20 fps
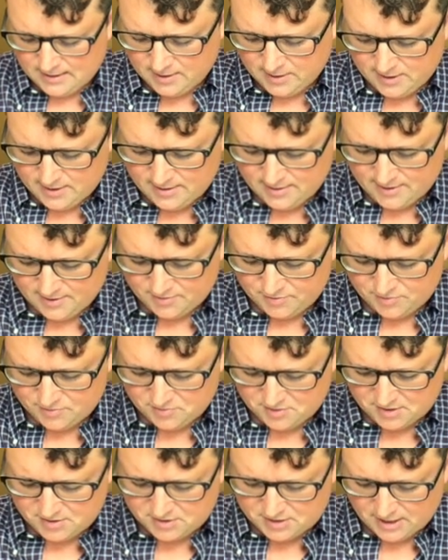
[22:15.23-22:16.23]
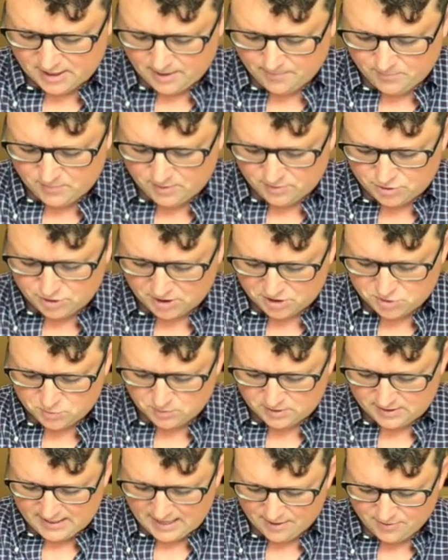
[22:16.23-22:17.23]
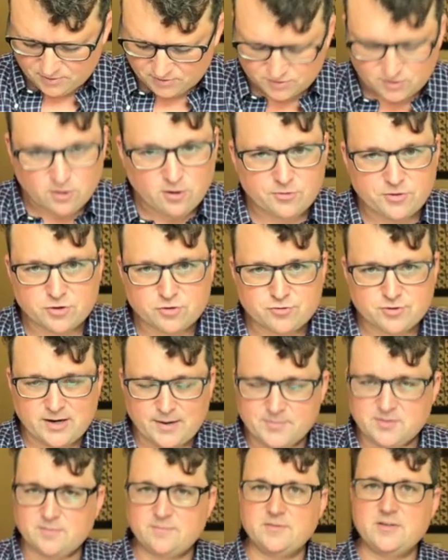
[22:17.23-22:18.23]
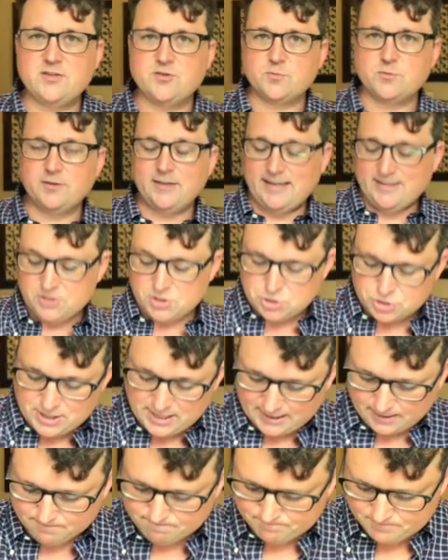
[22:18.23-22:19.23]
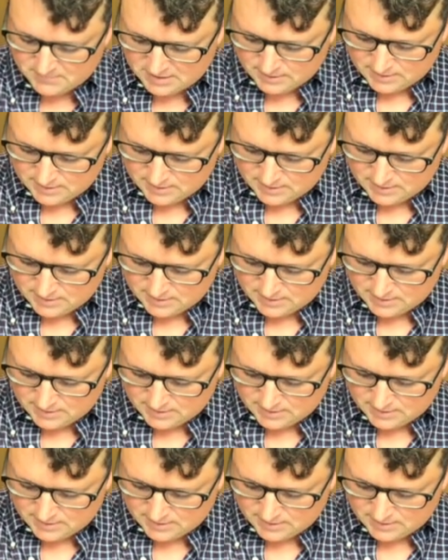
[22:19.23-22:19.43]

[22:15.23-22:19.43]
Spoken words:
This time, Joshua gathers all the tribes of Israel at Shechem,